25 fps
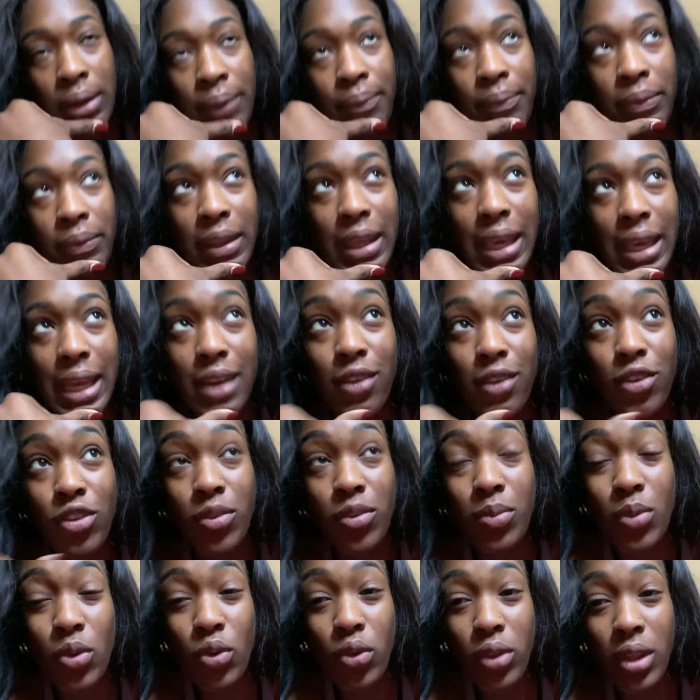get a
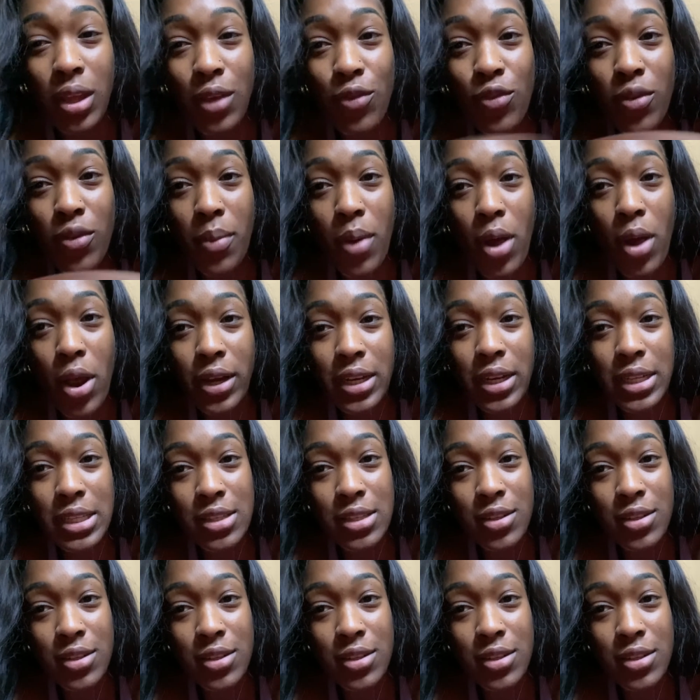smoothie from Arden's